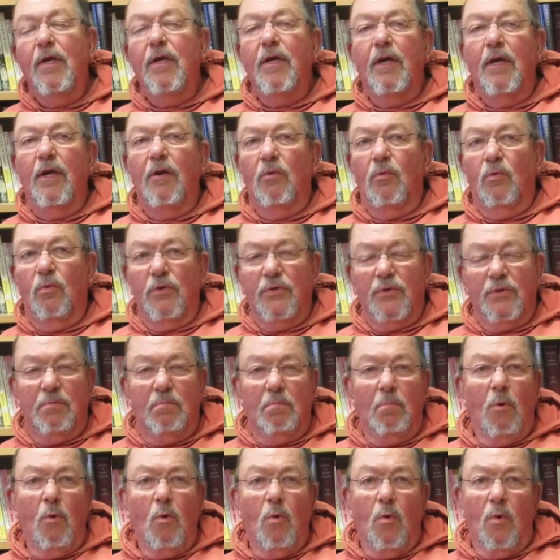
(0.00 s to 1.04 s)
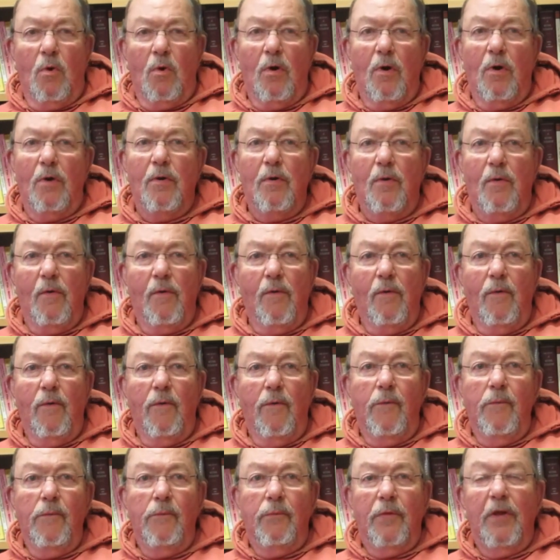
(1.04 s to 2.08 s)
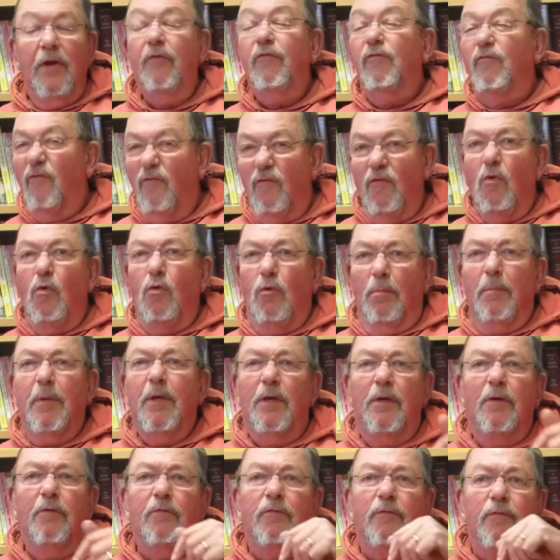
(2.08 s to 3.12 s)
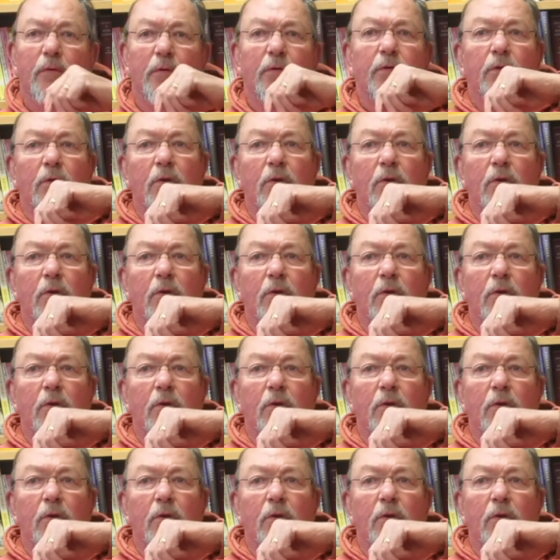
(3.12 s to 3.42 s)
It was more informative.